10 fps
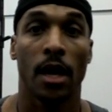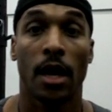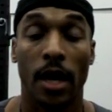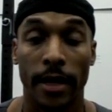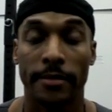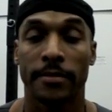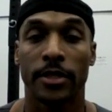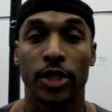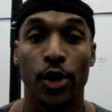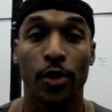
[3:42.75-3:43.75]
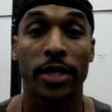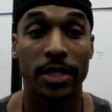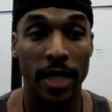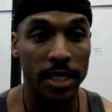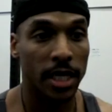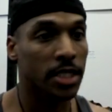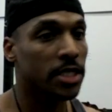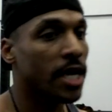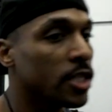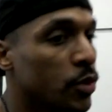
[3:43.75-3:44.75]
All right, so this next
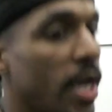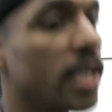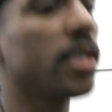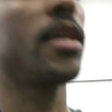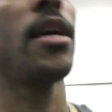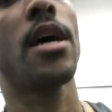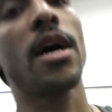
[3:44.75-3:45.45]
exercise, we actually